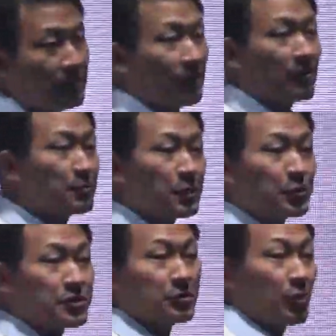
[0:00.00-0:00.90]
lot of people are
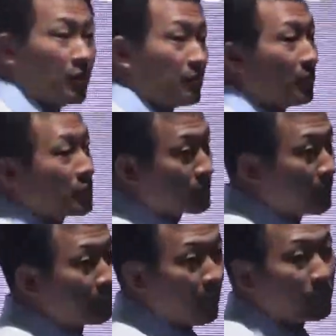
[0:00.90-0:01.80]
saying, well, most of
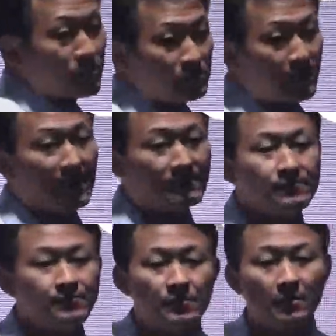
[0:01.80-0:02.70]
them won't survive.
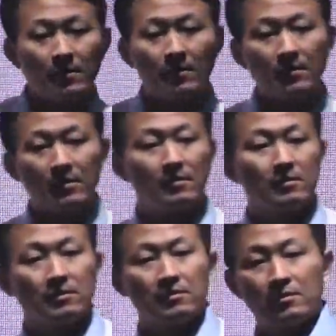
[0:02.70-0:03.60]

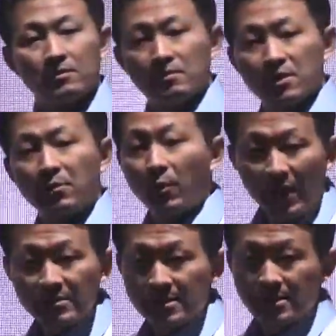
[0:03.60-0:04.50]
But what I
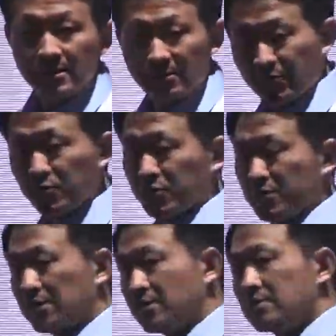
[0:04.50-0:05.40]
see in the future
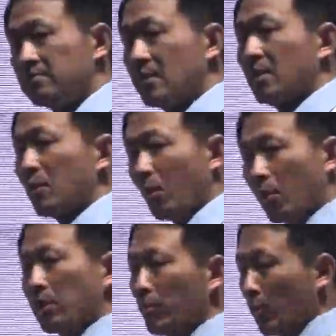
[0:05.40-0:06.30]
is more
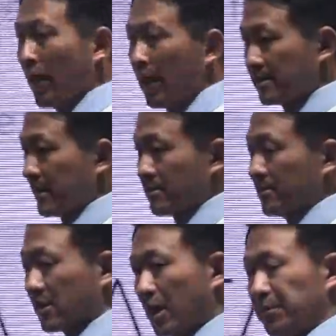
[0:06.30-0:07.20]
and more assets are
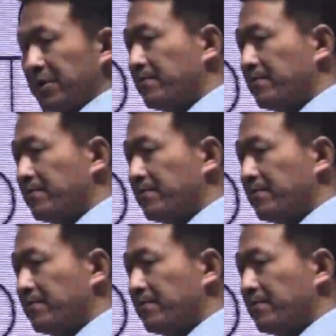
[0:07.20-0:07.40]
coming.